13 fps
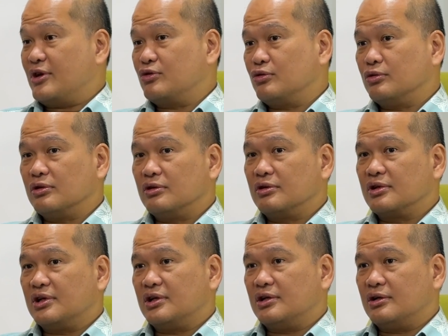told
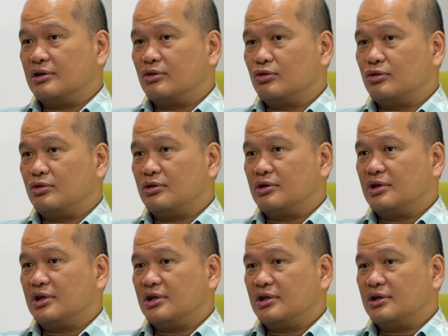Tun
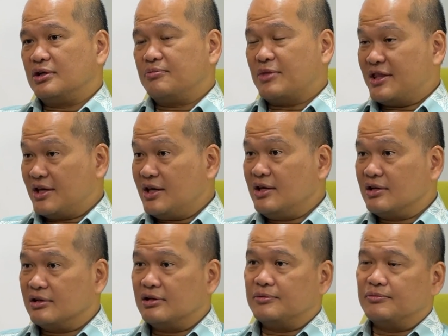Mahathir,
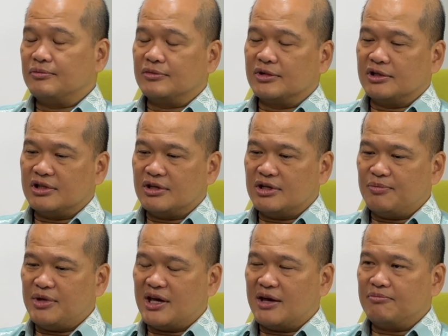the
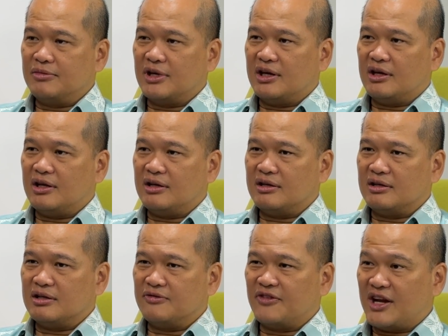PM,
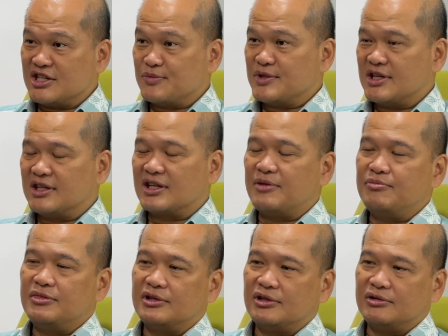and the finance minister at the
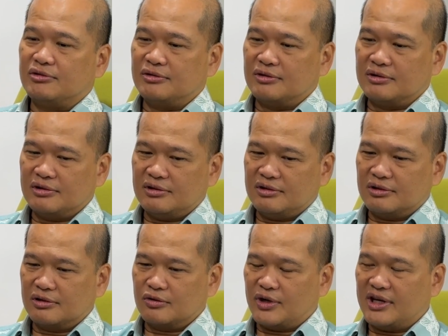time,
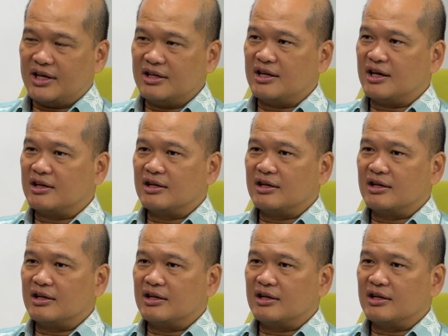Guan Eng, that